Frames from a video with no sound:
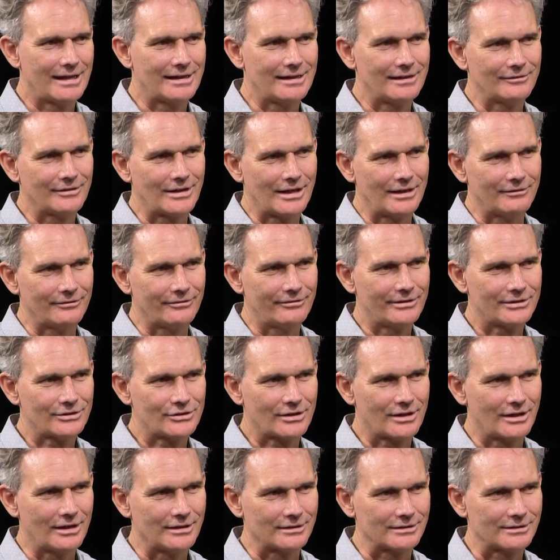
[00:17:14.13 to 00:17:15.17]
And I've got fish
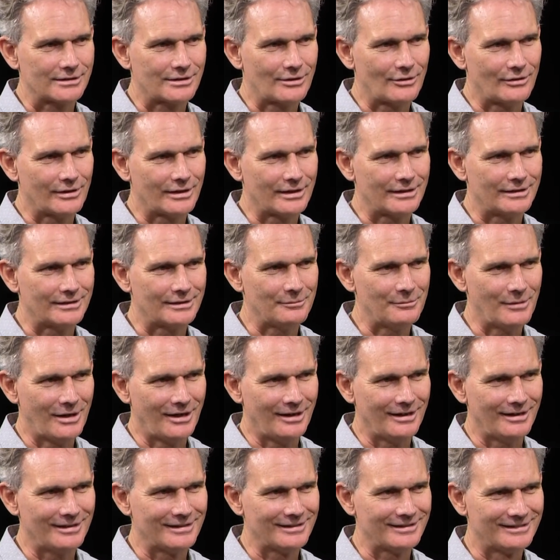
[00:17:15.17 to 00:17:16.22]
guts going into
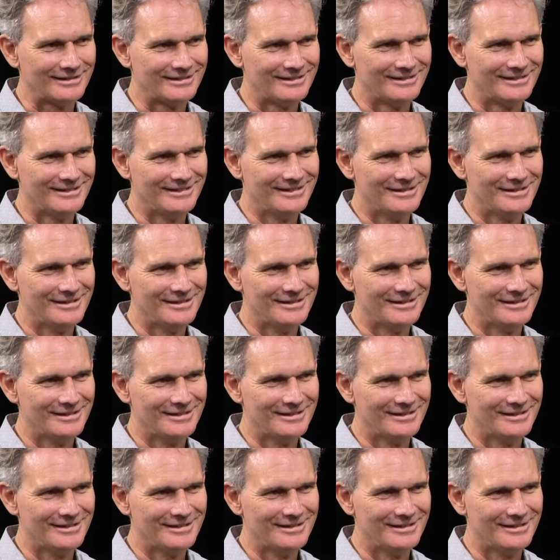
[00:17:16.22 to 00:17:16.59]
my